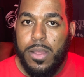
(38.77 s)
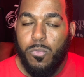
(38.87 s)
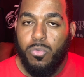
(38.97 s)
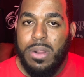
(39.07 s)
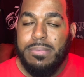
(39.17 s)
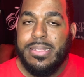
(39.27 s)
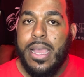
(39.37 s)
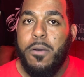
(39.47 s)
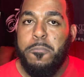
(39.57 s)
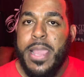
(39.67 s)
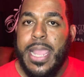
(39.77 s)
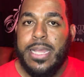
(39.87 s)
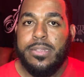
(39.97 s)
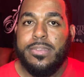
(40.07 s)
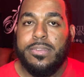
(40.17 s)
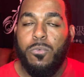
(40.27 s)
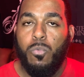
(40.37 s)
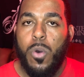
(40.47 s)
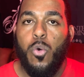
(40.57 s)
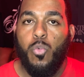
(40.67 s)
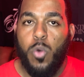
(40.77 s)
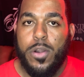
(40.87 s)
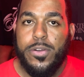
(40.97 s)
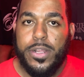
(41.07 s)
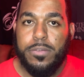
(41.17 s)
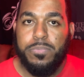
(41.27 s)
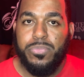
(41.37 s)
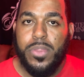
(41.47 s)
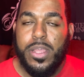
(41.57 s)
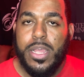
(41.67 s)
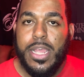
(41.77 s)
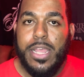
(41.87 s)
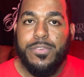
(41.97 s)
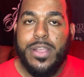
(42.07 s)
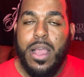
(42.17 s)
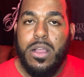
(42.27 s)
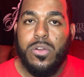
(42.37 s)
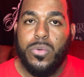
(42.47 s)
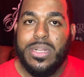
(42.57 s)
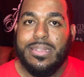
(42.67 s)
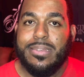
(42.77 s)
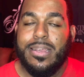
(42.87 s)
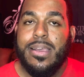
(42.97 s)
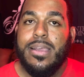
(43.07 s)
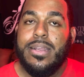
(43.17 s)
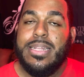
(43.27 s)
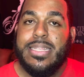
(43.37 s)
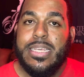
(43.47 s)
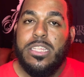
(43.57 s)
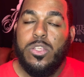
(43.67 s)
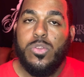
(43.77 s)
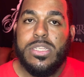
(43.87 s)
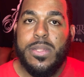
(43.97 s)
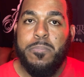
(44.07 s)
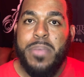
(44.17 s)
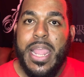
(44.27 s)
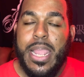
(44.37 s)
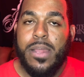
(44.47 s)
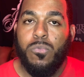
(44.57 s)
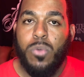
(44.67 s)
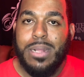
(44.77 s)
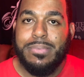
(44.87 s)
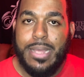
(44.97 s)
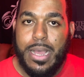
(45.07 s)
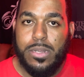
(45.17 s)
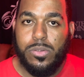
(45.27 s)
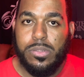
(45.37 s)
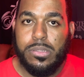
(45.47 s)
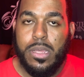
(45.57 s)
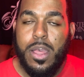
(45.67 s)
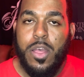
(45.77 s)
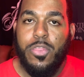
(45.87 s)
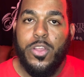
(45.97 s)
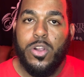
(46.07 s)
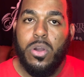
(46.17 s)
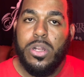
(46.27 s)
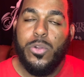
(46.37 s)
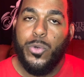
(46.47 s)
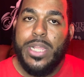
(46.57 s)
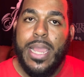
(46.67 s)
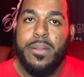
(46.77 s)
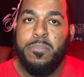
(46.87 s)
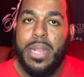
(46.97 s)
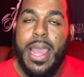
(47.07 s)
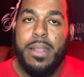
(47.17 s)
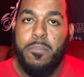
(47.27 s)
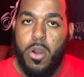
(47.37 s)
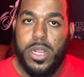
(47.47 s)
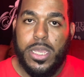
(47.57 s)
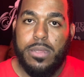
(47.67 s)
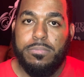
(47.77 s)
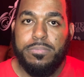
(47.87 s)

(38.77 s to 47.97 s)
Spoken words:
reptile bans won't work. If Congress continues to ban reptiles, they're going to create a black market.